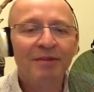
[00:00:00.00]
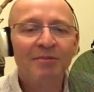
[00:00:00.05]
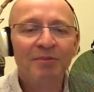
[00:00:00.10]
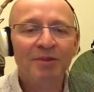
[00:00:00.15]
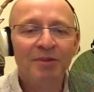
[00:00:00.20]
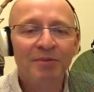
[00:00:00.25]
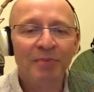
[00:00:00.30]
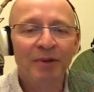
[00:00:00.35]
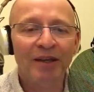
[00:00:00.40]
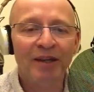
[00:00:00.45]

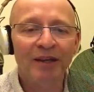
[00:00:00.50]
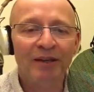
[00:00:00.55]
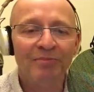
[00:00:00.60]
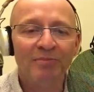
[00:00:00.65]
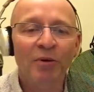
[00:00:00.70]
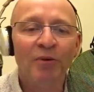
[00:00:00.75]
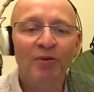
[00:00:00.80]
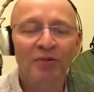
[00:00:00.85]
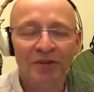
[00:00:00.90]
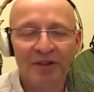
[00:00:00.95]
must be
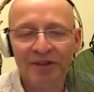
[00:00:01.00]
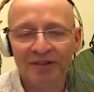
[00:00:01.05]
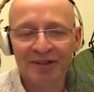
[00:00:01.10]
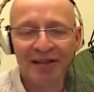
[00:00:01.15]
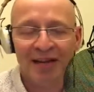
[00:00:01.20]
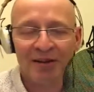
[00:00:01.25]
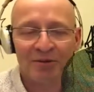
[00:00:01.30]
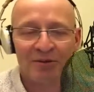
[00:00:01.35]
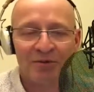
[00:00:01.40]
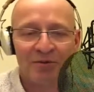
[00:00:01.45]
more than
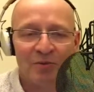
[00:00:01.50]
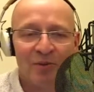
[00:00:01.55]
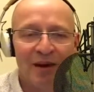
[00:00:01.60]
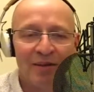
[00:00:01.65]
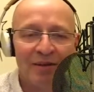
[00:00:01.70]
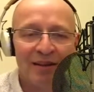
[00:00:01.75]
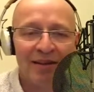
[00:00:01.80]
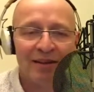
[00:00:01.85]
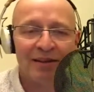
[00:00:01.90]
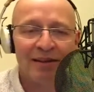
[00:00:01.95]
1,000
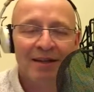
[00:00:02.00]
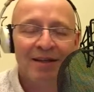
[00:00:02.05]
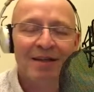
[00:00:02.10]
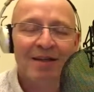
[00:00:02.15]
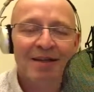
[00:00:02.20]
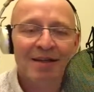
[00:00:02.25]
women